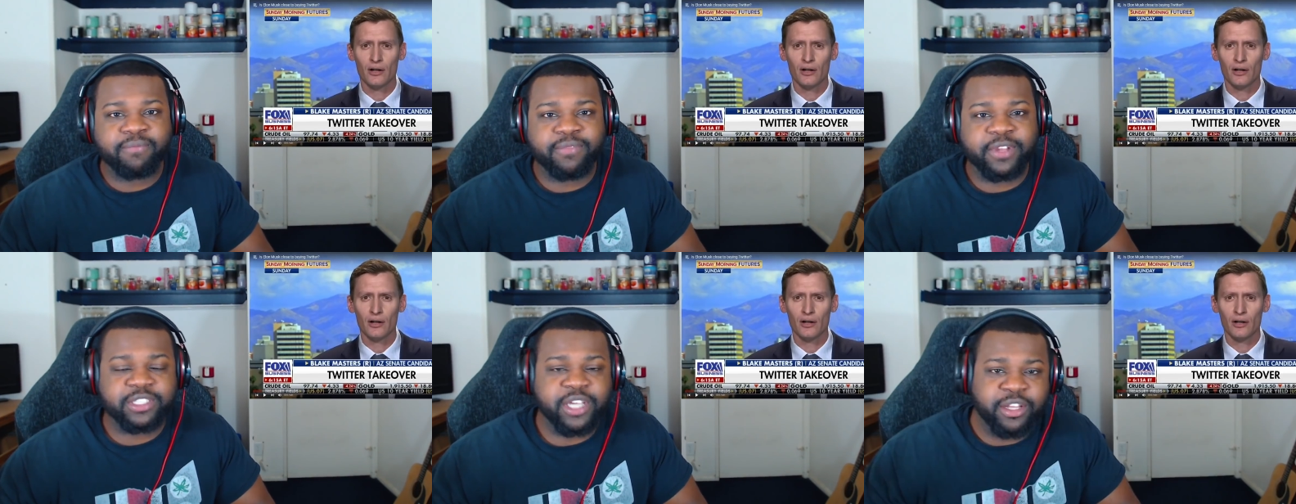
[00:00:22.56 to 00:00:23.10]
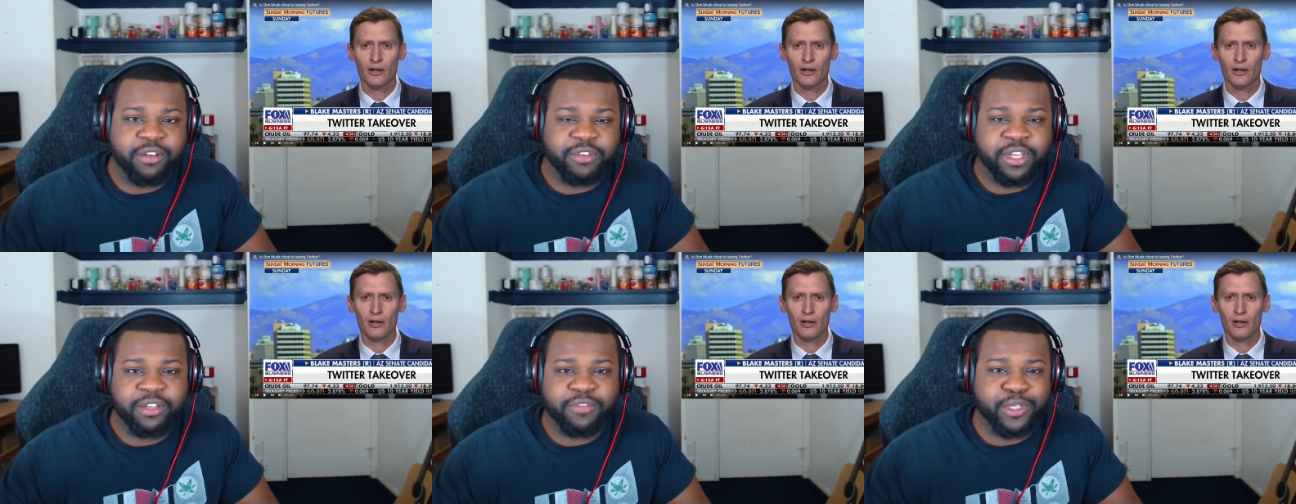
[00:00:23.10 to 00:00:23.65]
Speaker 1: there's other
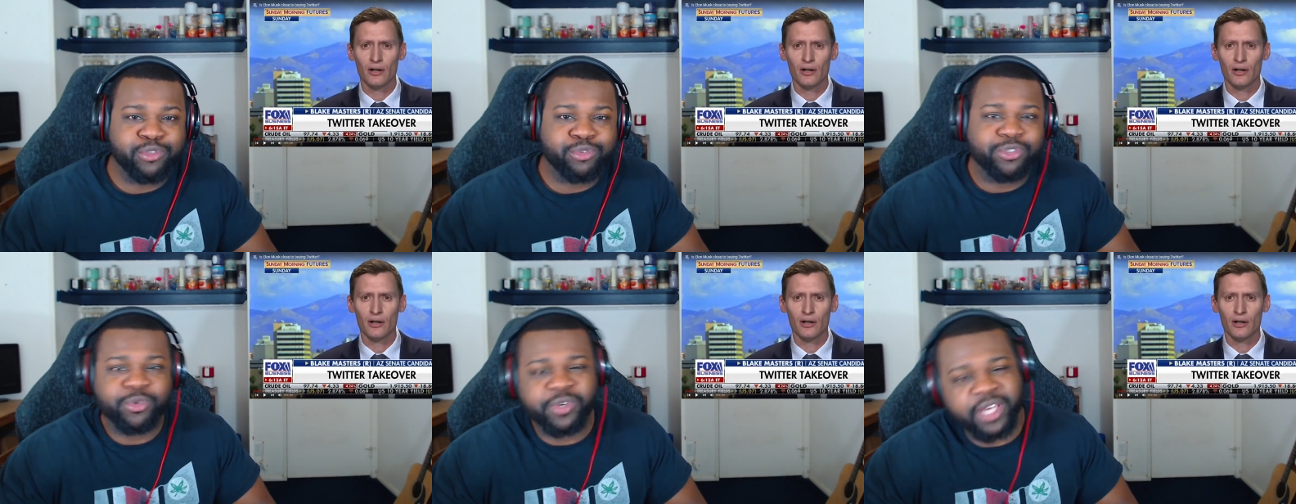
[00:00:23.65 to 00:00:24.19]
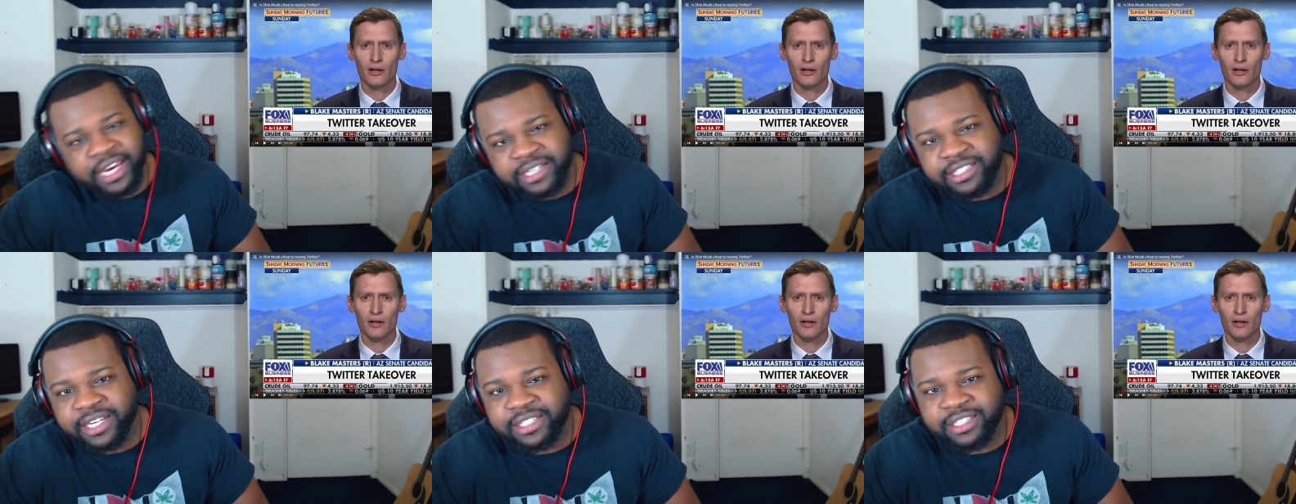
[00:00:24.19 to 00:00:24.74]
individuals who can't
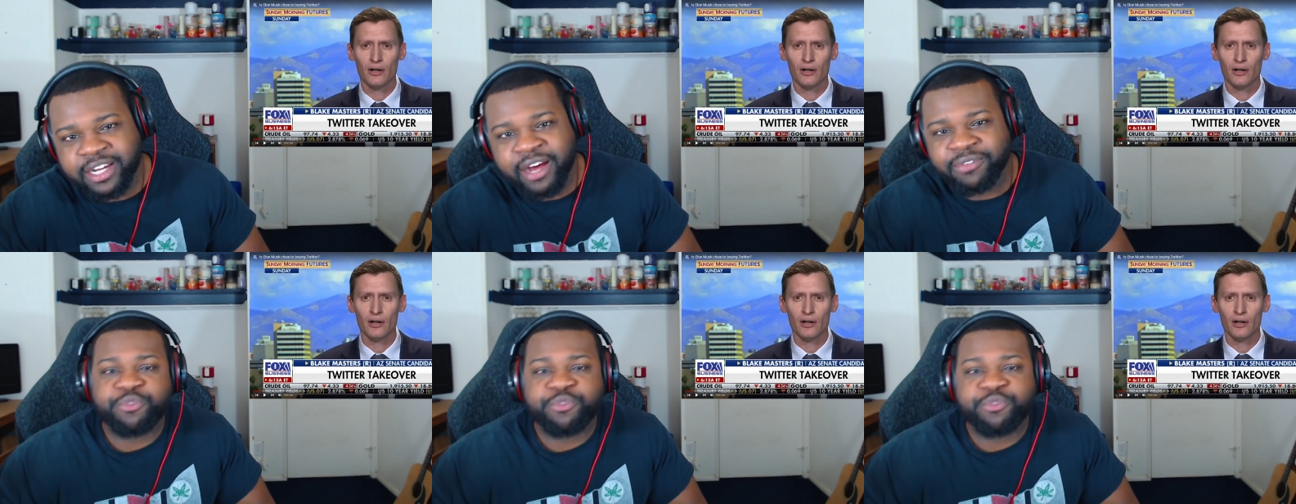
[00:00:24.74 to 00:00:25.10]
say stuff.